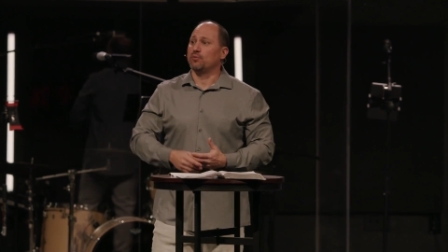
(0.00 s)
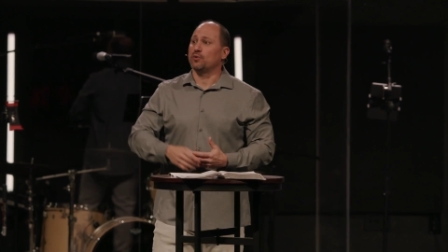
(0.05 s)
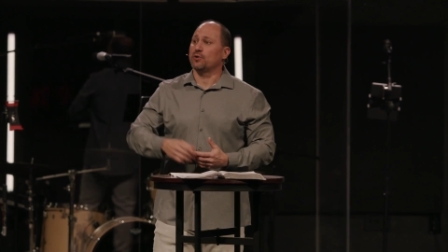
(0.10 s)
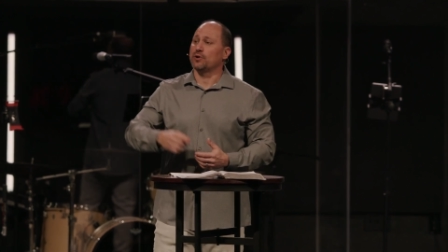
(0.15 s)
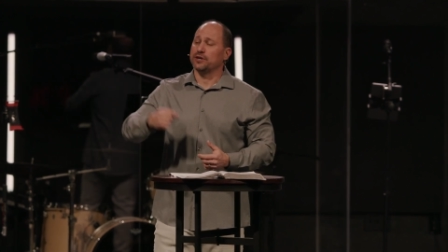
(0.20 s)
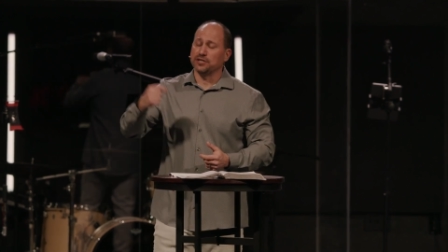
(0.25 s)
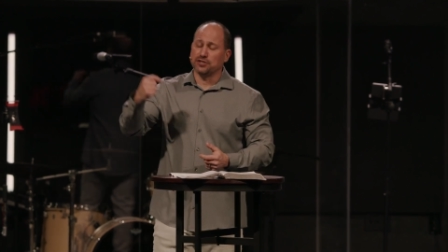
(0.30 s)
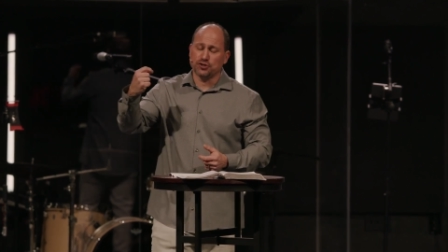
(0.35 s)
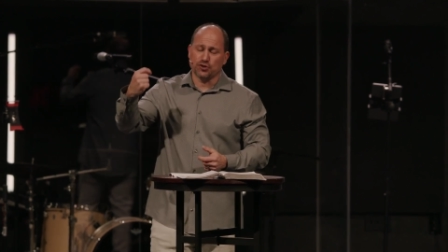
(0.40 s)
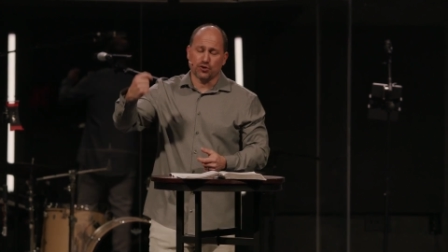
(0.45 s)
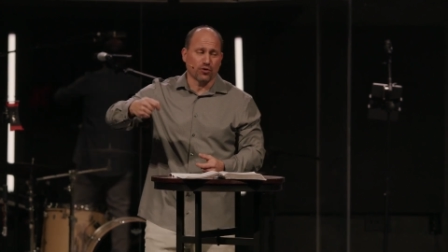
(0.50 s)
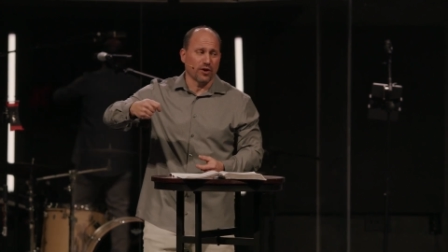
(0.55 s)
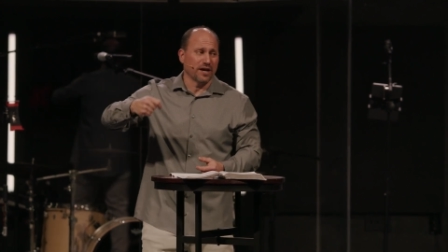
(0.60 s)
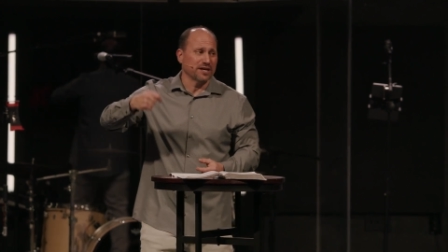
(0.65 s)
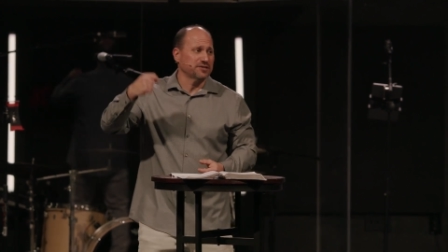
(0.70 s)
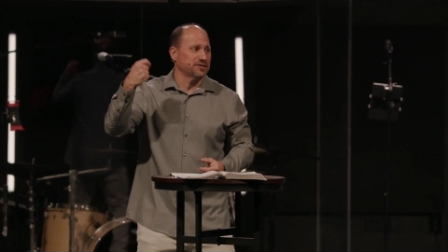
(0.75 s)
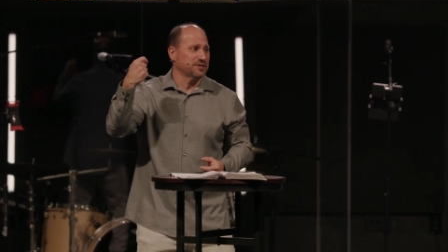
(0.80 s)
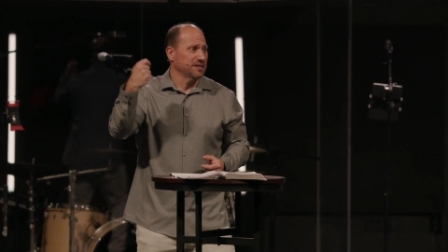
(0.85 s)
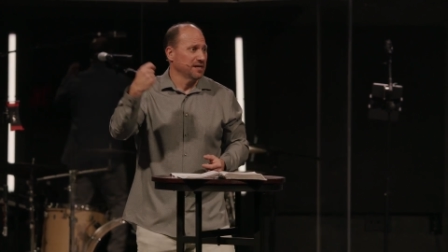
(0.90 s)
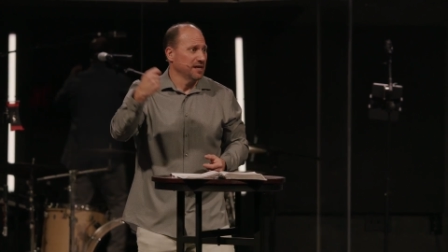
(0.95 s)
We're going to
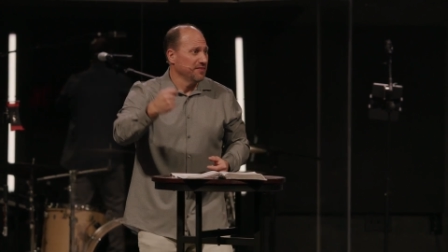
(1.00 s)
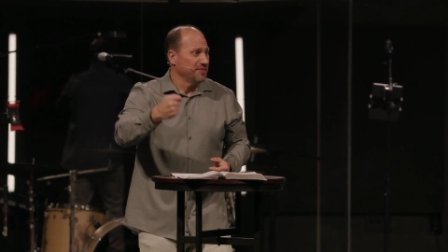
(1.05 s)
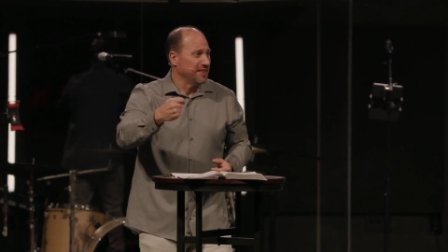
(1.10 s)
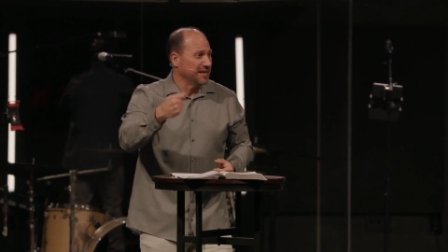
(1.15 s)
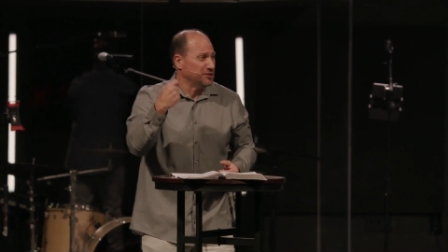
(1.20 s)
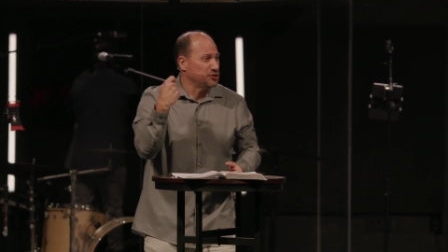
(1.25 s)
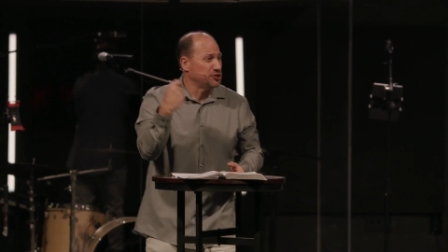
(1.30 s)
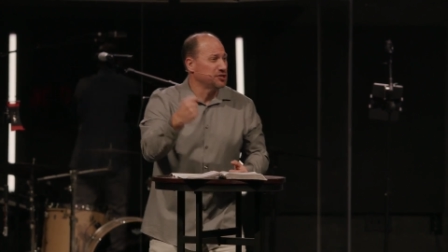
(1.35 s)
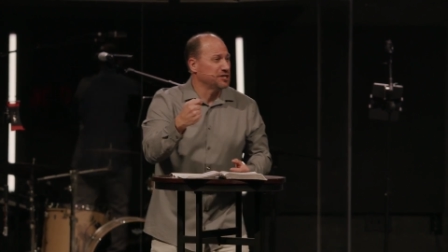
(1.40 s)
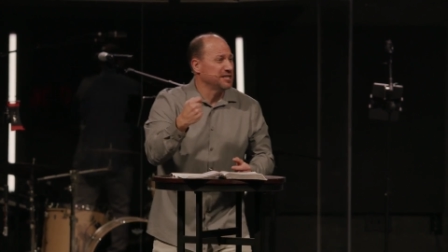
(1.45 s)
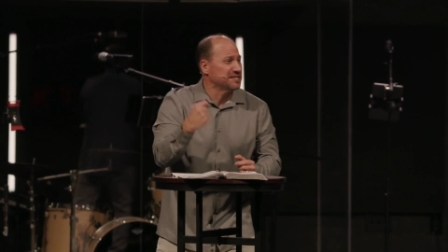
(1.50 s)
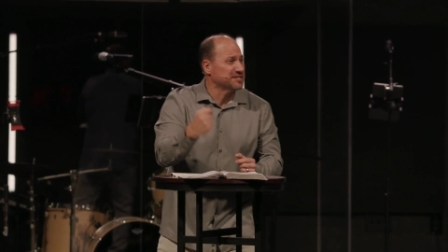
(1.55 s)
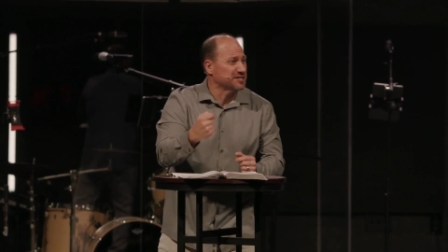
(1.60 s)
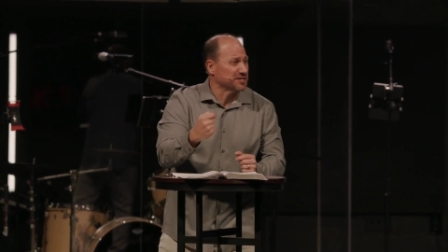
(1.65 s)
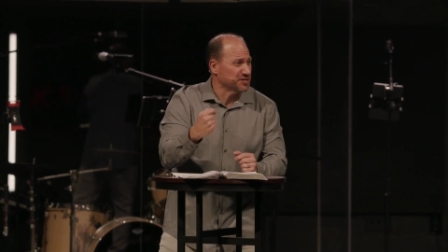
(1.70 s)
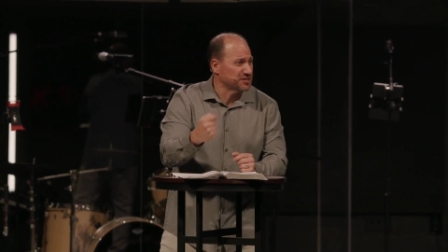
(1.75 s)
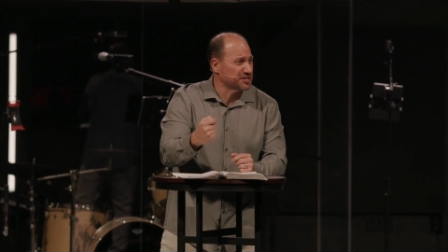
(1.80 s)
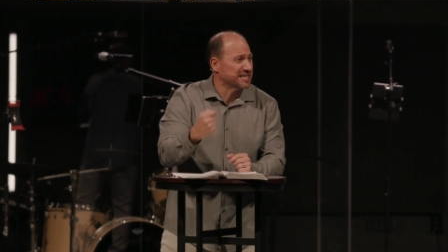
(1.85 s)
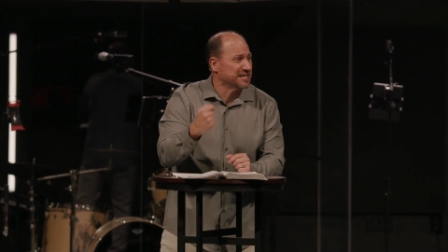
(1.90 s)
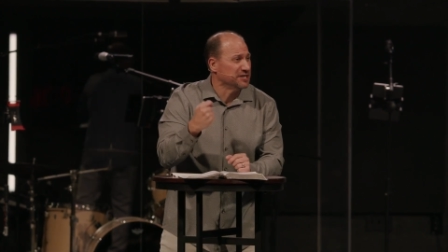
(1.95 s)
trust that
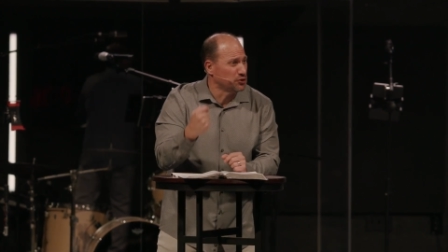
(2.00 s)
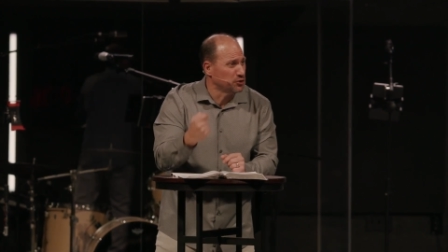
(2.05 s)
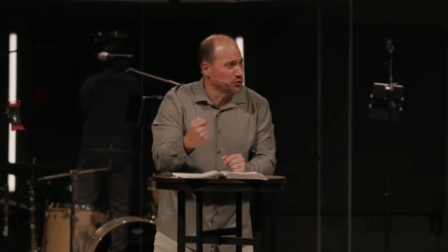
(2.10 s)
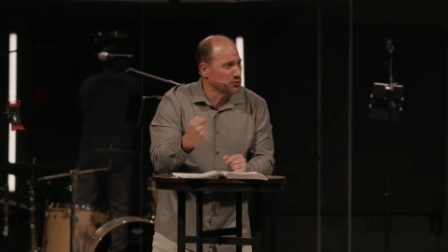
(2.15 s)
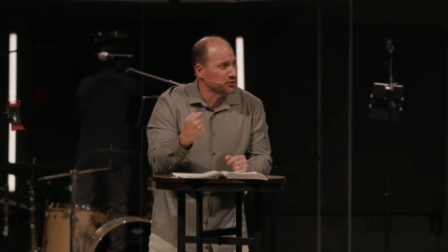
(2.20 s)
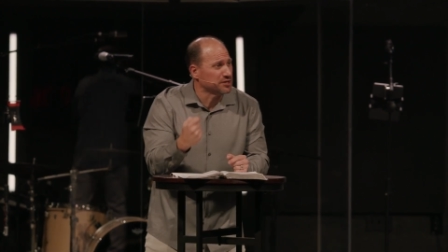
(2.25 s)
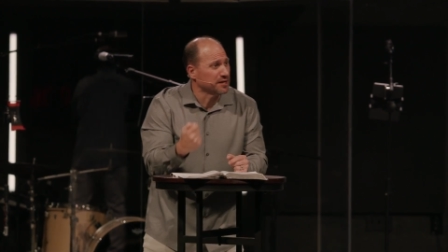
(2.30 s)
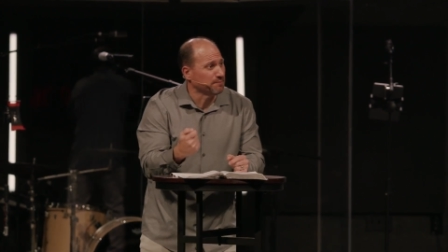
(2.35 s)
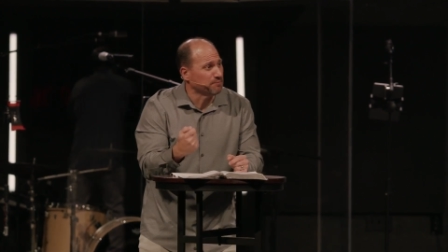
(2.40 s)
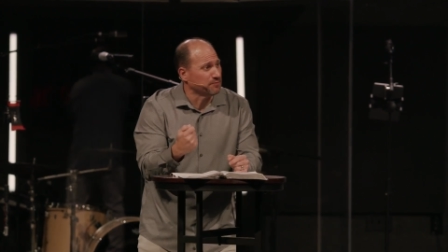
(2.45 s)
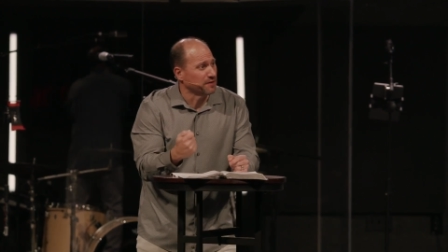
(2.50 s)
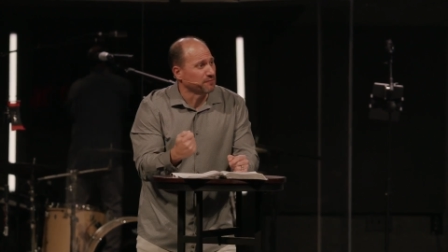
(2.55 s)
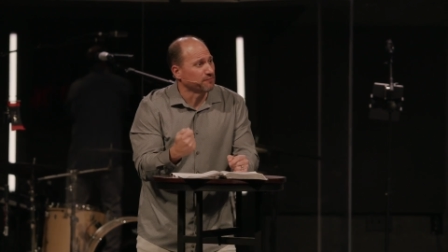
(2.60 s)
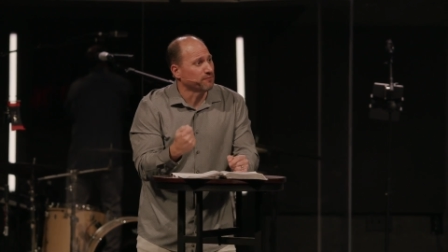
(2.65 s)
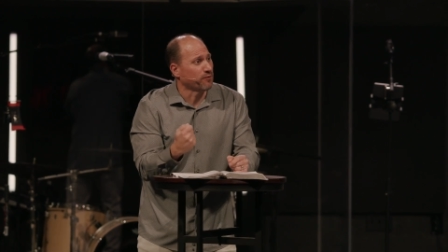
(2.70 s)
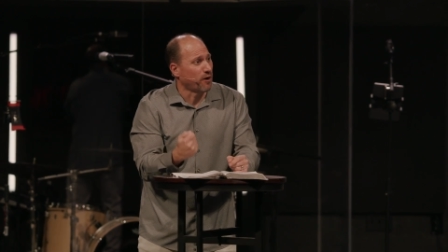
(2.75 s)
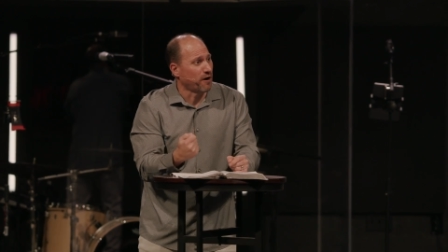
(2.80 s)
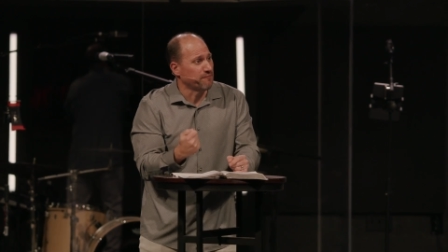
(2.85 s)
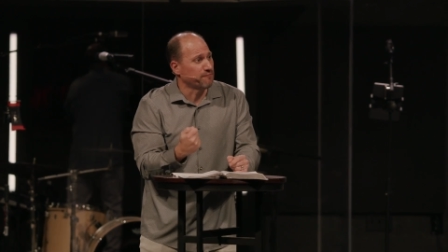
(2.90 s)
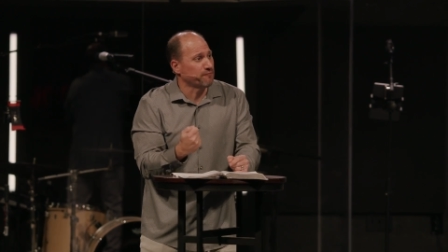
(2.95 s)
Jesus can do something
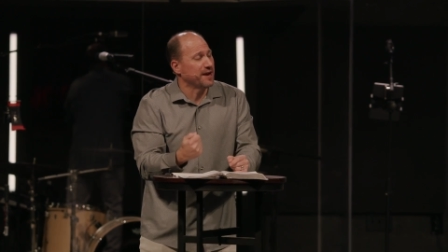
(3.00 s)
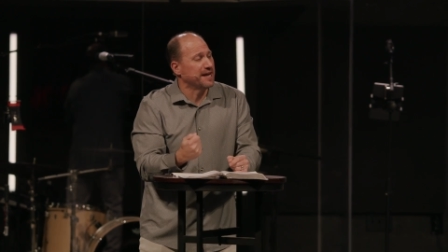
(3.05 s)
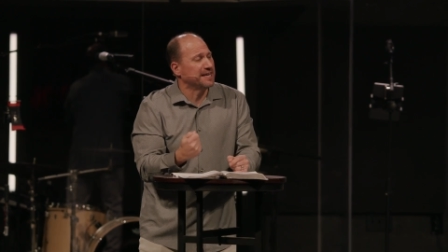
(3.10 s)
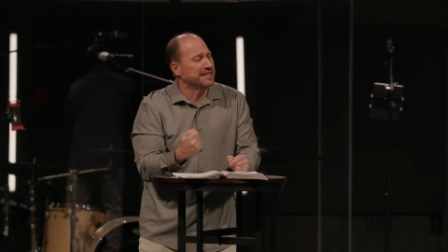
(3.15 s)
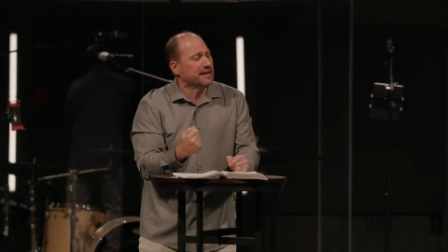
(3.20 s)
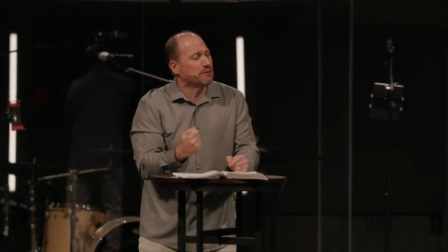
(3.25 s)
for our friend,